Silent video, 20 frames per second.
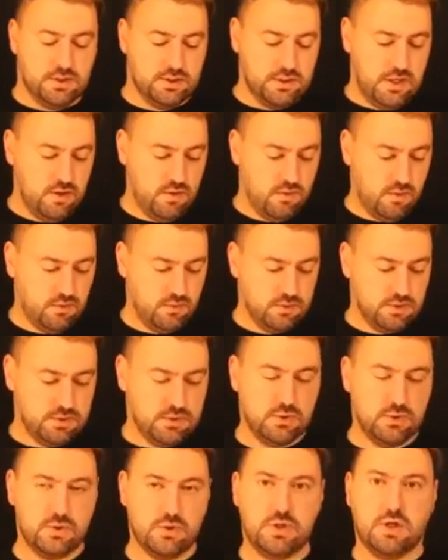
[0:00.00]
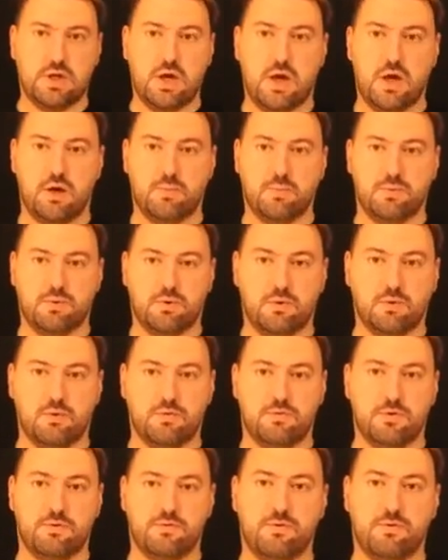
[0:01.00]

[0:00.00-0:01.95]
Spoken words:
Today we will do a recap of the